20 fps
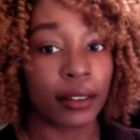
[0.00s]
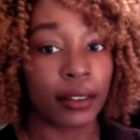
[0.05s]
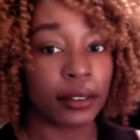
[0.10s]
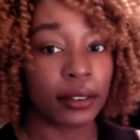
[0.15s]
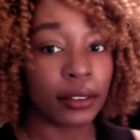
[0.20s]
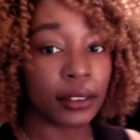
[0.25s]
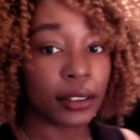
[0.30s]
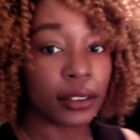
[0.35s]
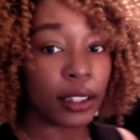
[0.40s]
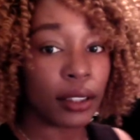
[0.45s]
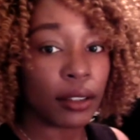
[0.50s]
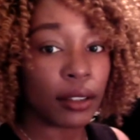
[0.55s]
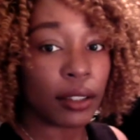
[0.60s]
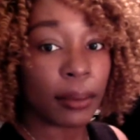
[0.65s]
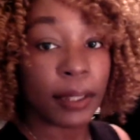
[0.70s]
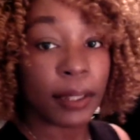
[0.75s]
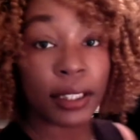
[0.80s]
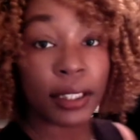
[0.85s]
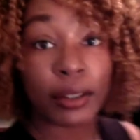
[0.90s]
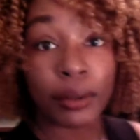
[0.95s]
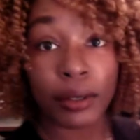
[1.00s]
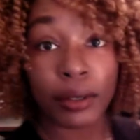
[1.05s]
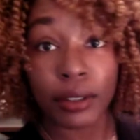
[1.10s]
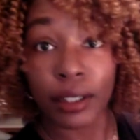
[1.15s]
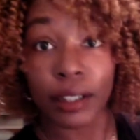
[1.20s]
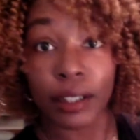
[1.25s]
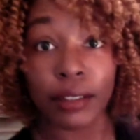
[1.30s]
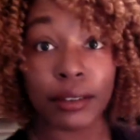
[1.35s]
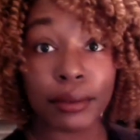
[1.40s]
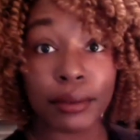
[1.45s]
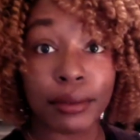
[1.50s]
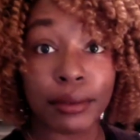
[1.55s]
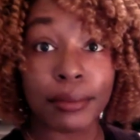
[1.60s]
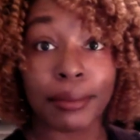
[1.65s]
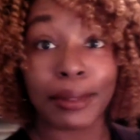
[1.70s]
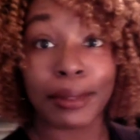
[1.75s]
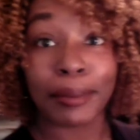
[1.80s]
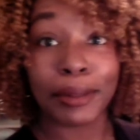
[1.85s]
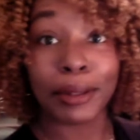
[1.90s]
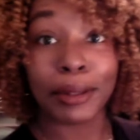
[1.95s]
So let me do a
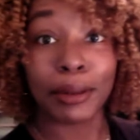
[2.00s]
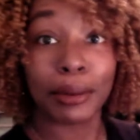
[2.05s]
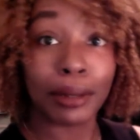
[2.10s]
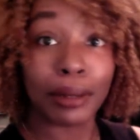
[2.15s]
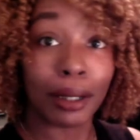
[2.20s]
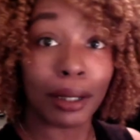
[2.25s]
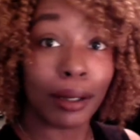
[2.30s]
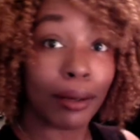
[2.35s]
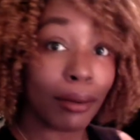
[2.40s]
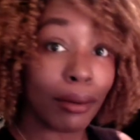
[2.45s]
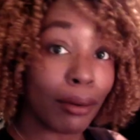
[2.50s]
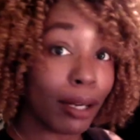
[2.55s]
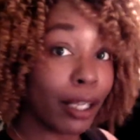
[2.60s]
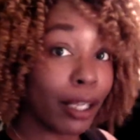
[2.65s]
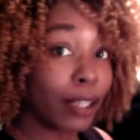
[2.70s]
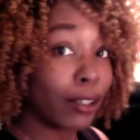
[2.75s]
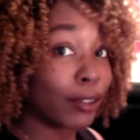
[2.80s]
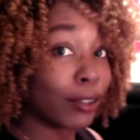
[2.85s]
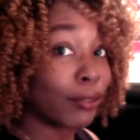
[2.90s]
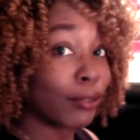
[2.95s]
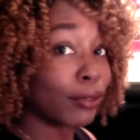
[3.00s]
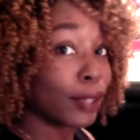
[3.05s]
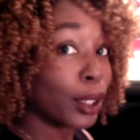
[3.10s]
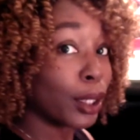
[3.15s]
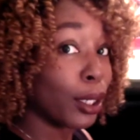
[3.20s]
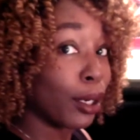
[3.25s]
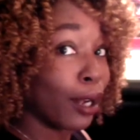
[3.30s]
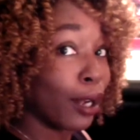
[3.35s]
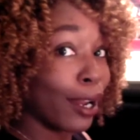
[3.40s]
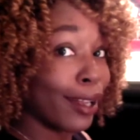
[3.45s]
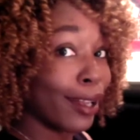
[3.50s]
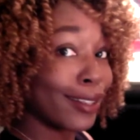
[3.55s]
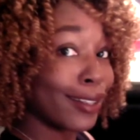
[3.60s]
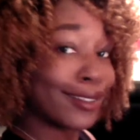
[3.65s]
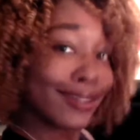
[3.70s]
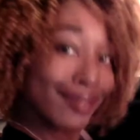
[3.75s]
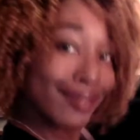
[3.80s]
turnaround for you guys.